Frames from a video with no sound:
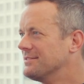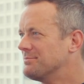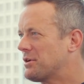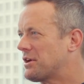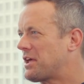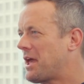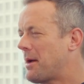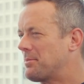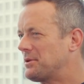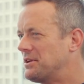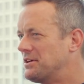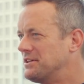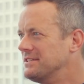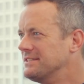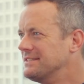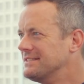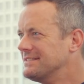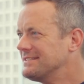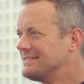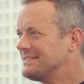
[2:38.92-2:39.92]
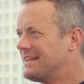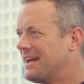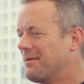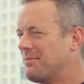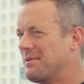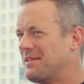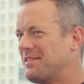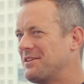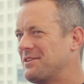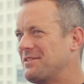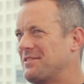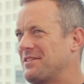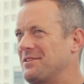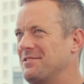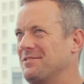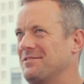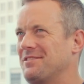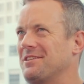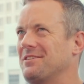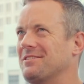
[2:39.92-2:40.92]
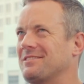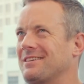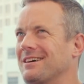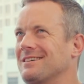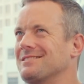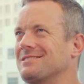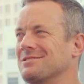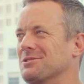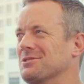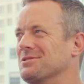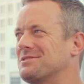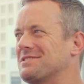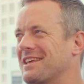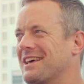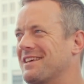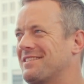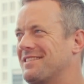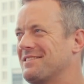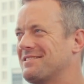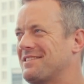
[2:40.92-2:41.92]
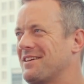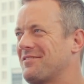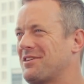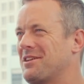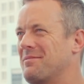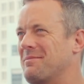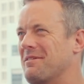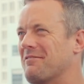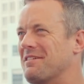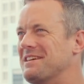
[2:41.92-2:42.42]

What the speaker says: Per capita. Yeah, I mean, they're not assholes. They're going to be